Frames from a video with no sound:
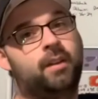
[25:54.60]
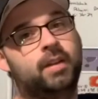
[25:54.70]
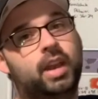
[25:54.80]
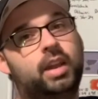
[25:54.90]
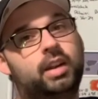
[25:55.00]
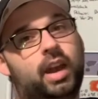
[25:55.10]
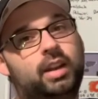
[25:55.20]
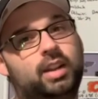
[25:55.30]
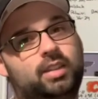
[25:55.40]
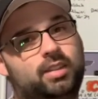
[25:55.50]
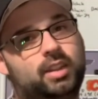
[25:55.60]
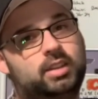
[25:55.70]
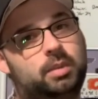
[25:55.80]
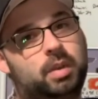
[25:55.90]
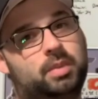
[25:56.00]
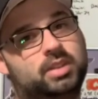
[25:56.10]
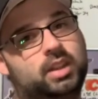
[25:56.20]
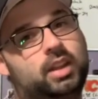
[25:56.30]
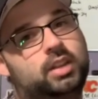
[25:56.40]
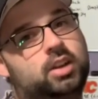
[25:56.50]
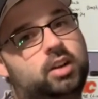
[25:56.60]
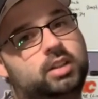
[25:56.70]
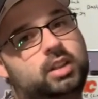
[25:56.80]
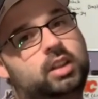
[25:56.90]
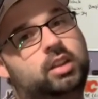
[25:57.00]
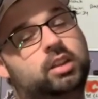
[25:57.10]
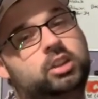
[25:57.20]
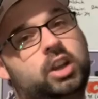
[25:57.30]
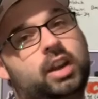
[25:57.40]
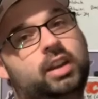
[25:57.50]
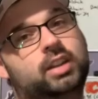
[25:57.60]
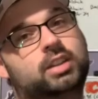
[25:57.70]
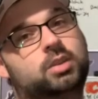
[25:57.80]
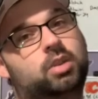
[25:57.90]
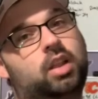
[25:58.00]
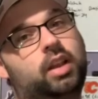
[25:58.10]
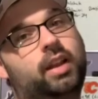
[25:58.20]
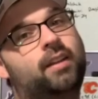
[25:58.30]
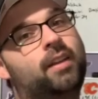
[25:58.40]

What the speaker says: And I did see some people say that it's hard to see the shininess with the light.